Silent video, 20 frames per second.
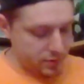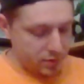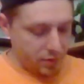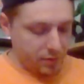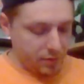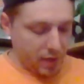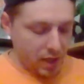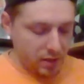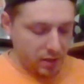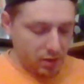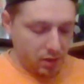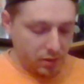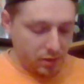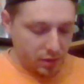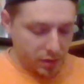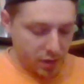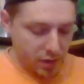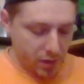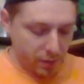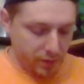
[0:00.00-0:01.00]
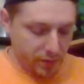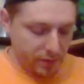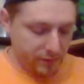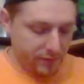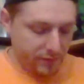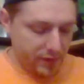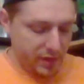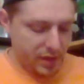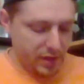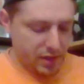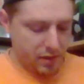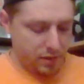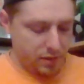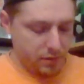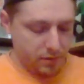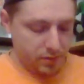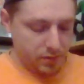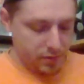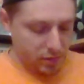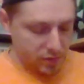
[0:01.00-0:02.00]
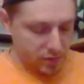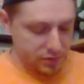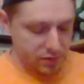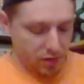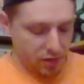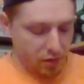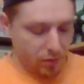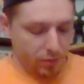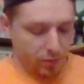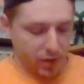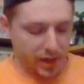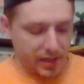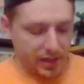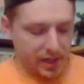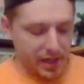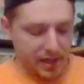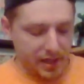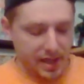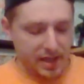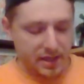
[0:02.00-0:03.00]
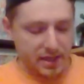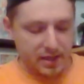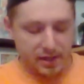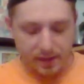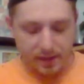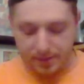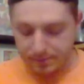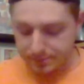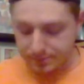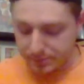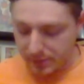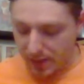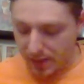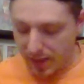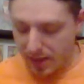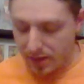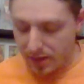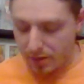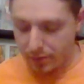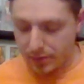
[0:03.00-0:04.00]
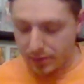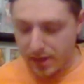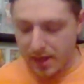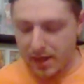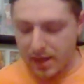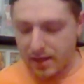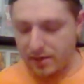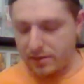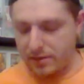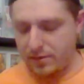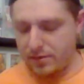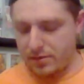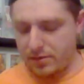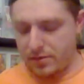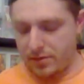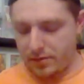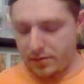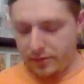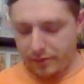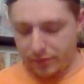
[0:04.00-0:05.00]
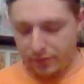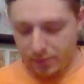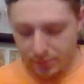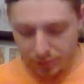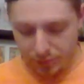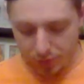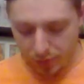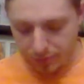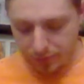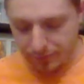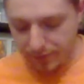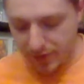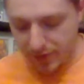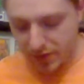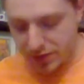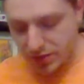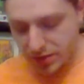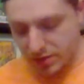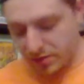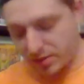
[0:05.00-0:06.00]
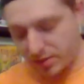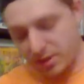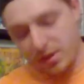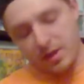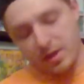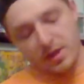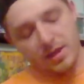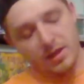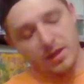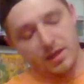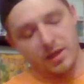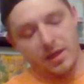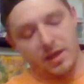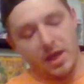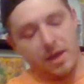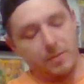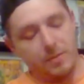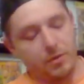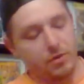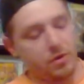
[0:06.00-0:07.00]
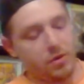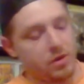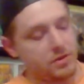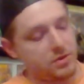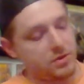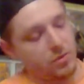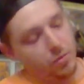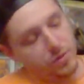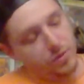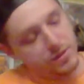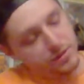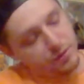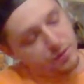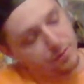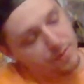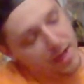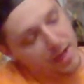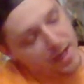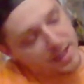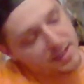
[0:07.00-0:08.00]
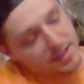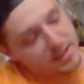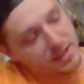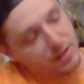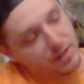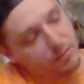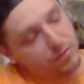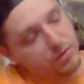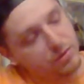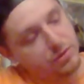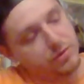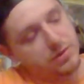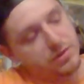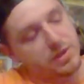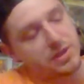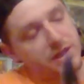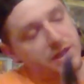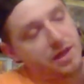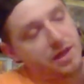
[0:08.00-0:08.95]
So not long ago in a video, y'all saw where I got a A-OK from Tolk Fiction. He came across a Wizard magazine, which was the